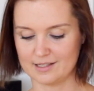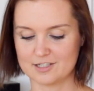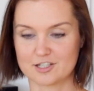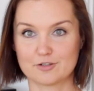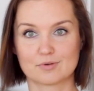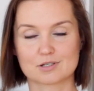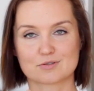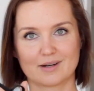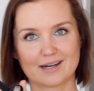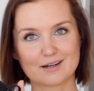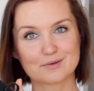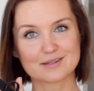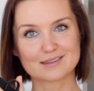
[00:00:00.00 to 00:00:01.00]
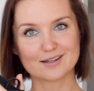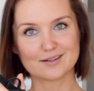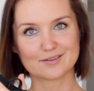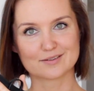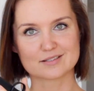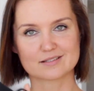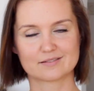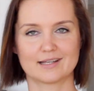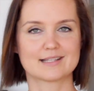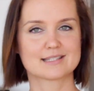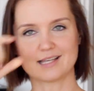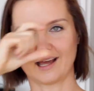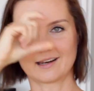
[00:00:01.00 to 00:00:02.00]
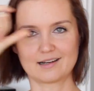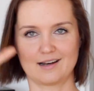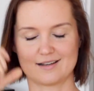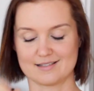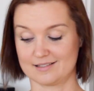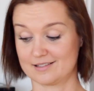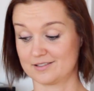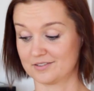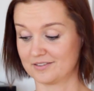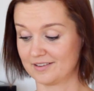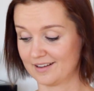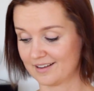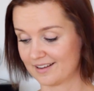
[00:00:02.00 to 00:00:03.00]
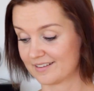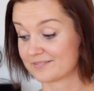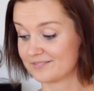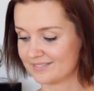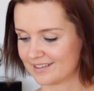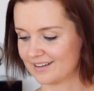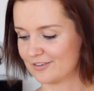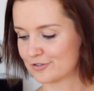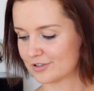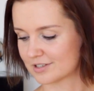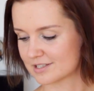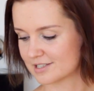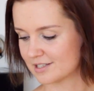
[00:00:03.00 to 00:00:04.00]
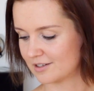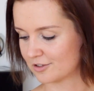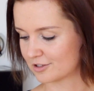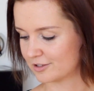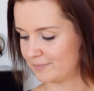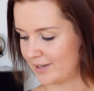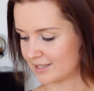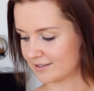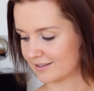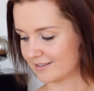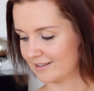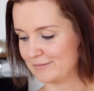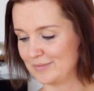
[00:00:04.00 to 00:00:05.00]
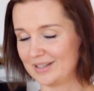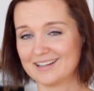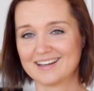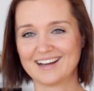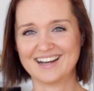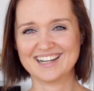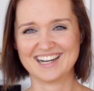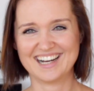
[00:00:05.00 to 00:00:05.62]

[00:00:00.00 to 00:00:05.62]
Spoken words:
She was running with those and sunglasses, so of course she looked better than me.